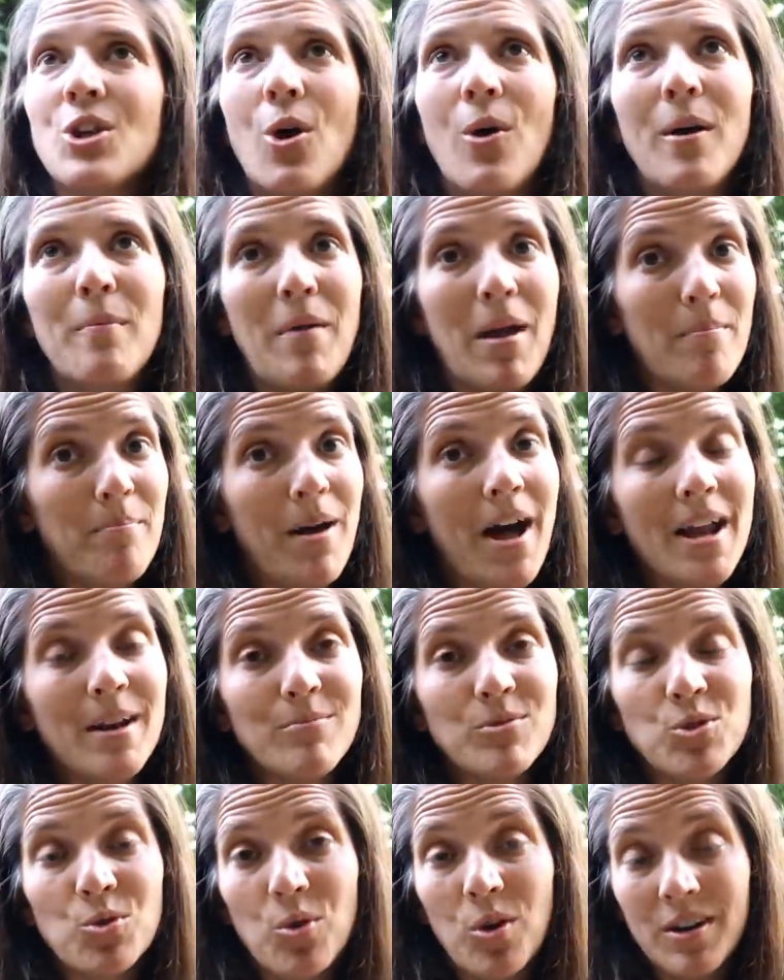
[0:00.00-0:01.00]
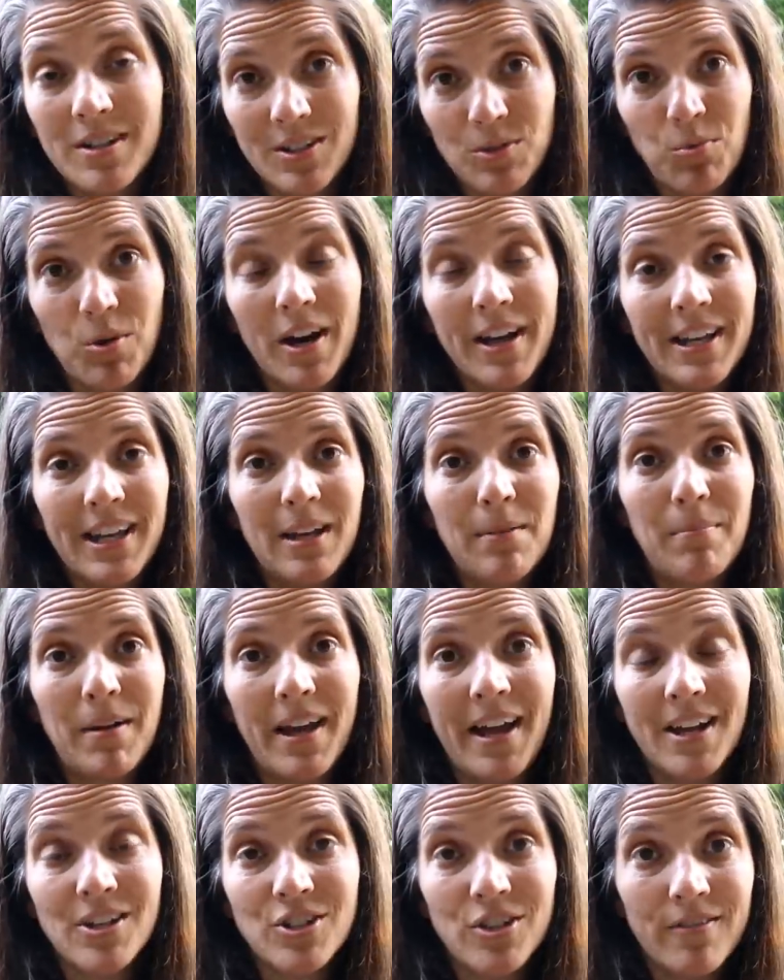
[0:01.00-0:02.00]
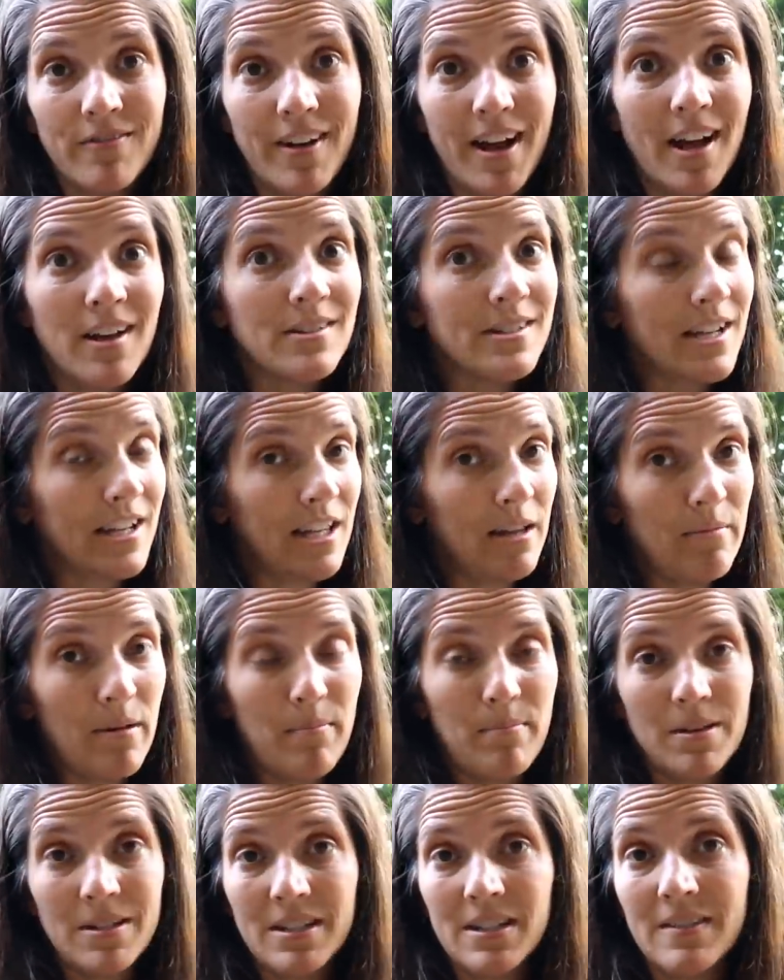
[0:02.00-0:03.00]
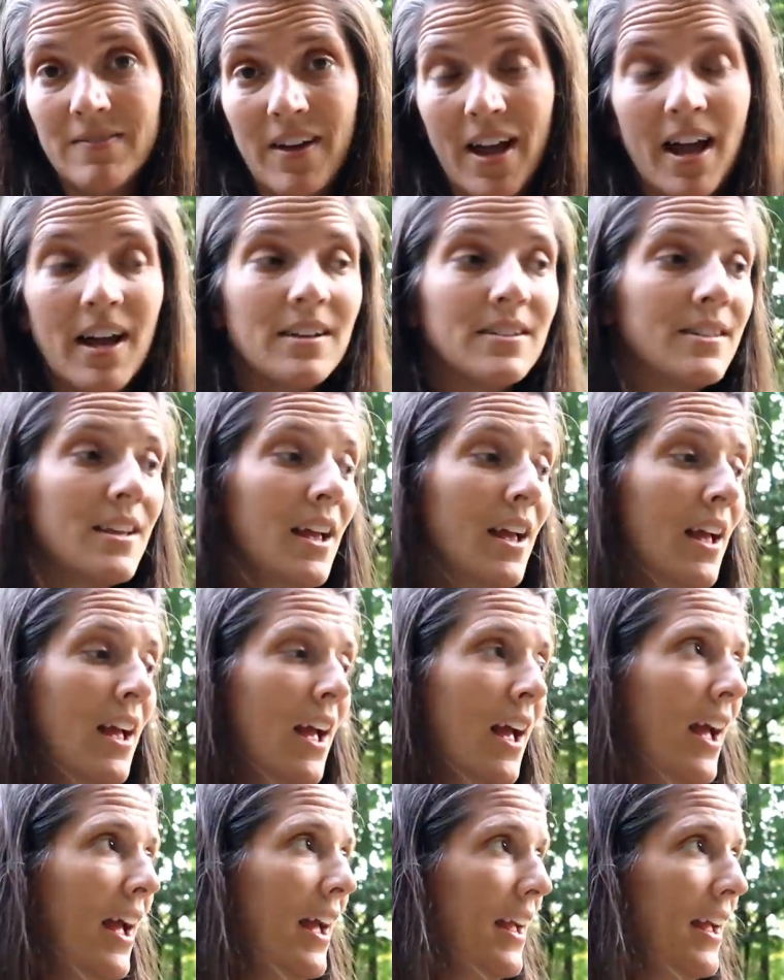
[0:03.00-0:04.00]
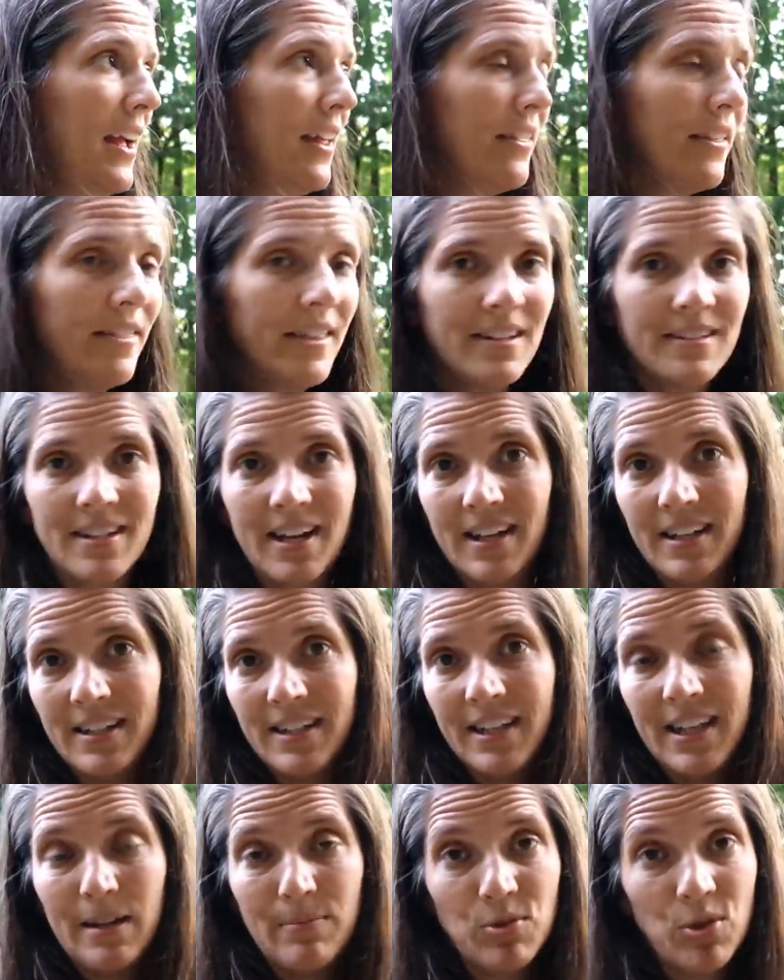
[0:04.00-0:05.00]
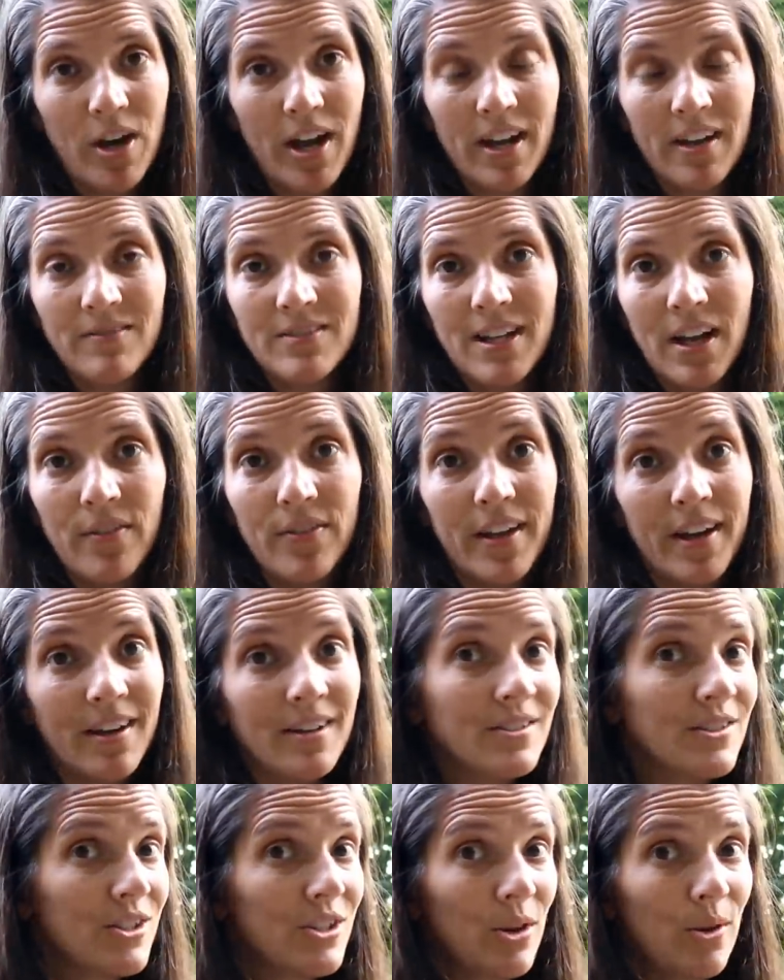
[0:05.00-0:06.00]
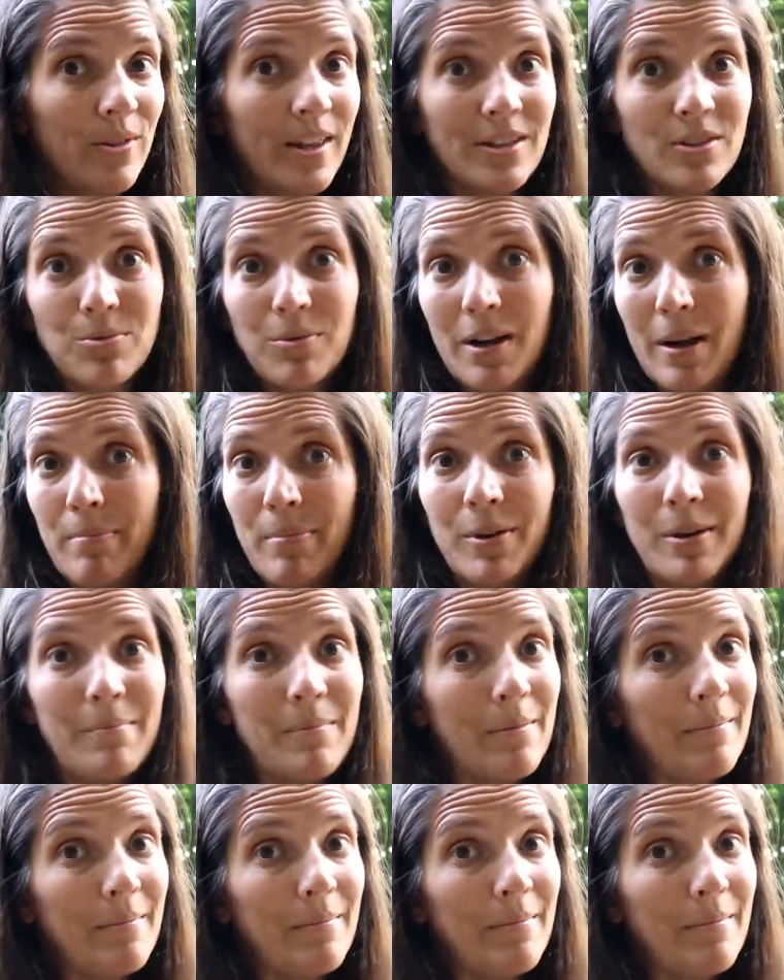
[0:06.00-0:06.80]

So in my bottom drawer is where I keep my extra files and I keep my business files and the things that I need to keep track of down there. And so that's where I put them.